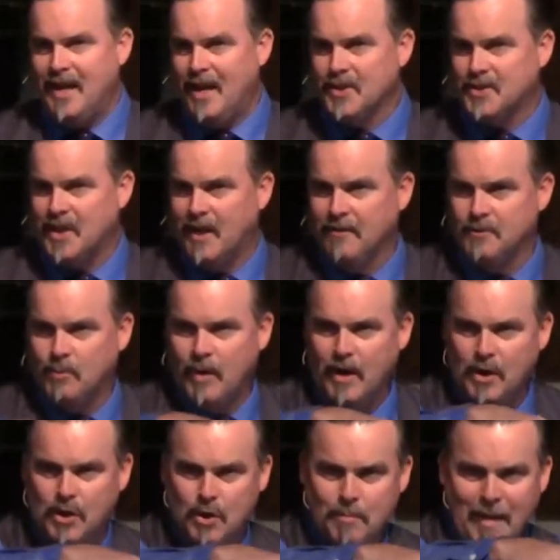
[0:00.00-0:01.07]
ourselves where
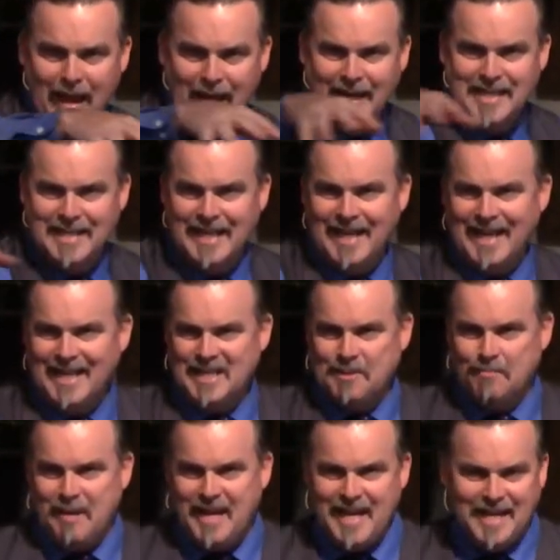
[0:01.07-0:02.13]
humanity is
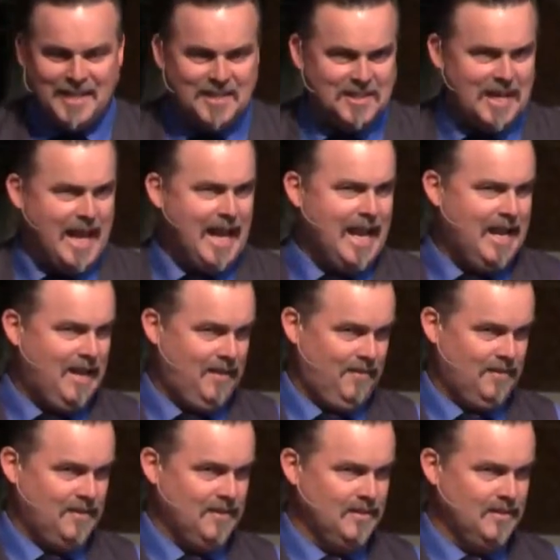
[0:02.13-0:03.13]
being saved.